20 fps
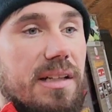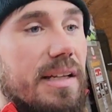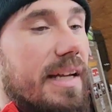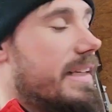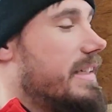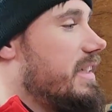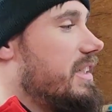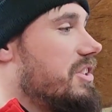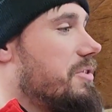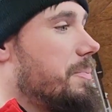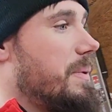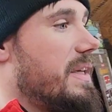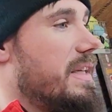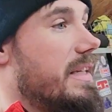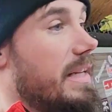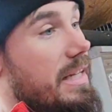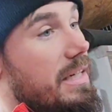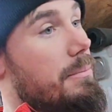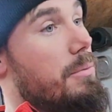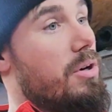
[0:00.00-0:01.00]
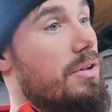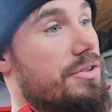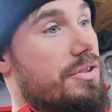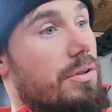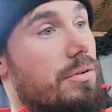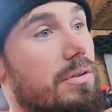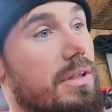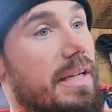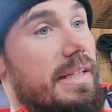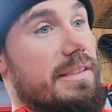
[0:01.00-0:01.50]
lightning speed, and I'm
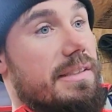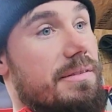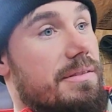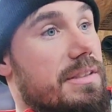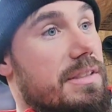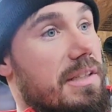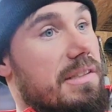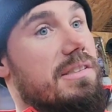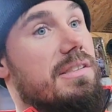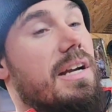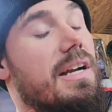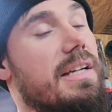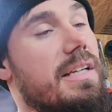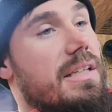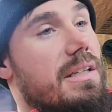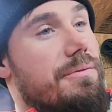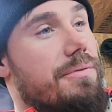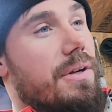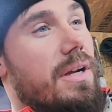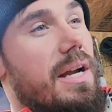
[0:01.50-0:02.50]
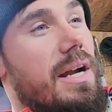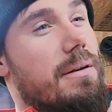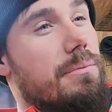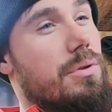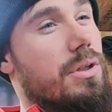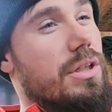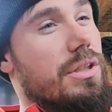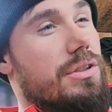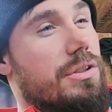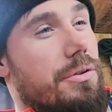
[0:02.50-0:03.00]
also like designing and figure out how
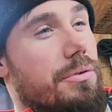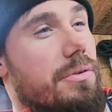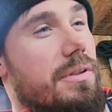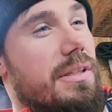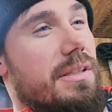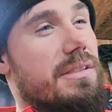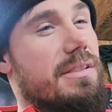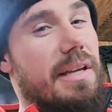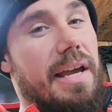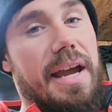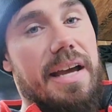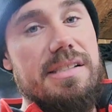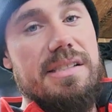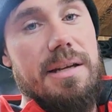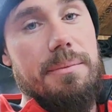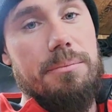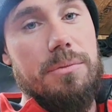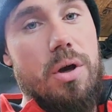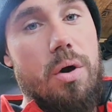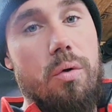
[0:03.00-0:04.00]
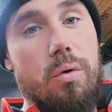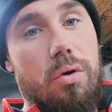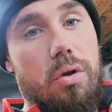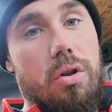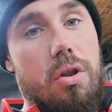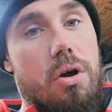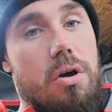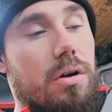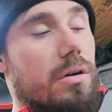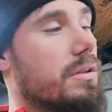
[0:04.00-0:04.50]
I'm going to do this as I'm going
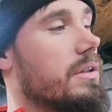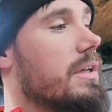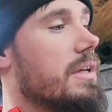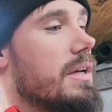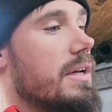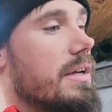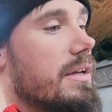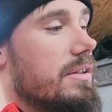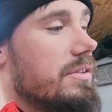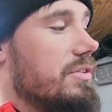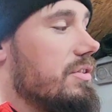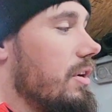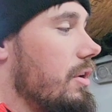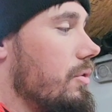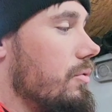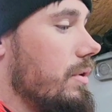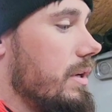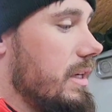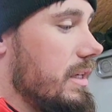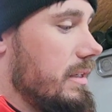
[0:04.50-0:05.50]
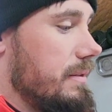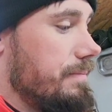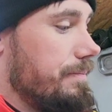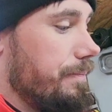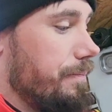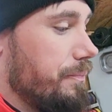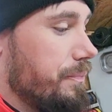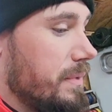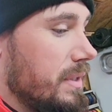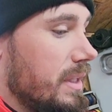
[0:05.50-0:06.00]
along. So, uh,
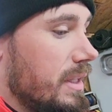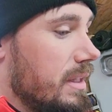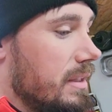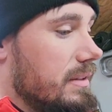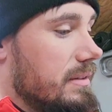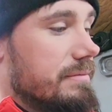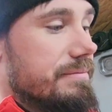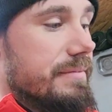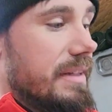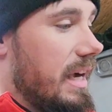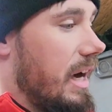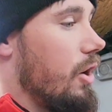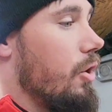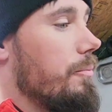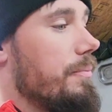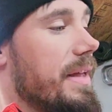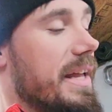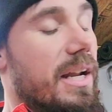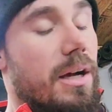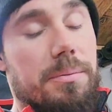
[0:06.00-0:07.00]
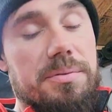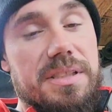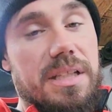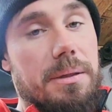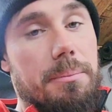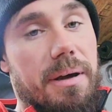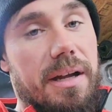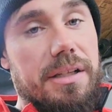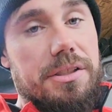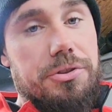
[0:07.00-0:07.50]
I hope that helps
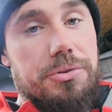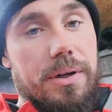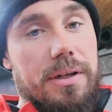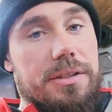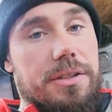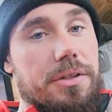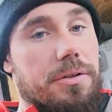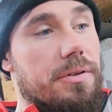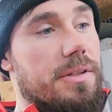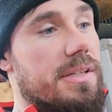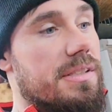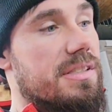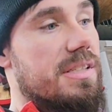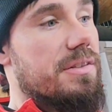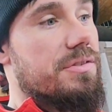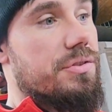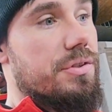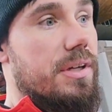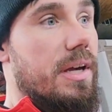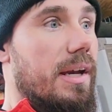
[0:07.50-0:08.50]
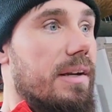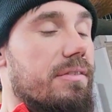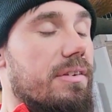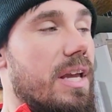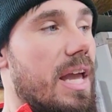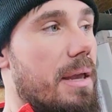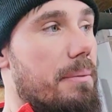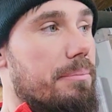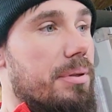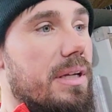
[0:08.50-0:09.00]
anybody that's trying to do this, gives you kind of a
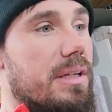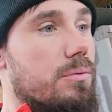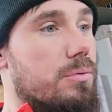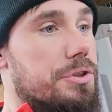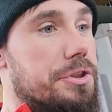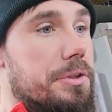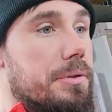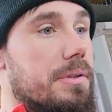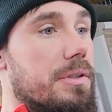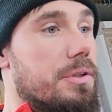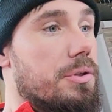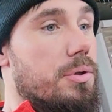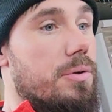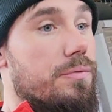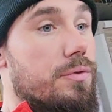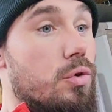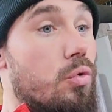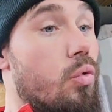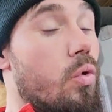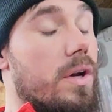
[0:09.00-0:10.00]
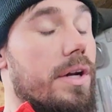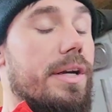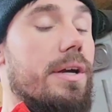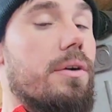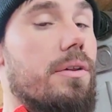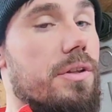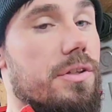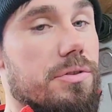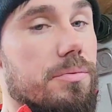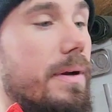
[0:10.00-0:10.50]
game plan, which you can do if you want to
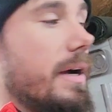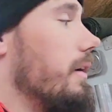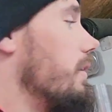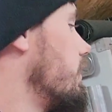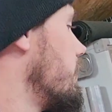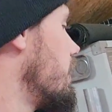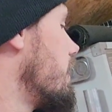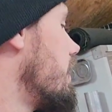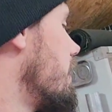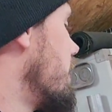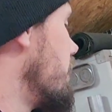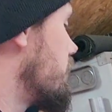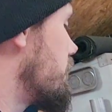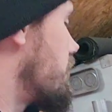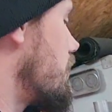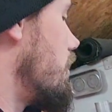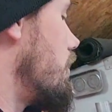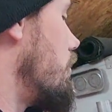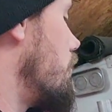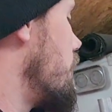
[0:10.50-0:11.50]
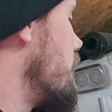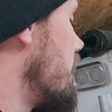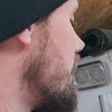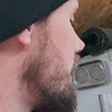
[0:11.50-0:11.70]
go this route. So,